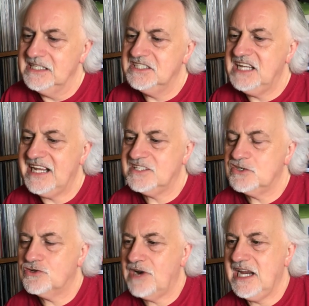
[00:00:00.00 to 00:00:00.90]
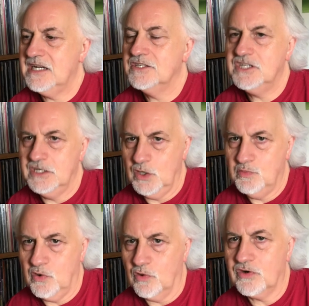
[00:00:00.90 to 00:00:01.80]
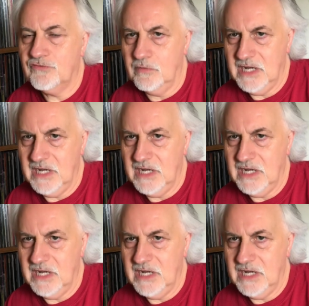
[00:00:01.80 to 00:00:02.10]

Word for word: takes a train to Newport from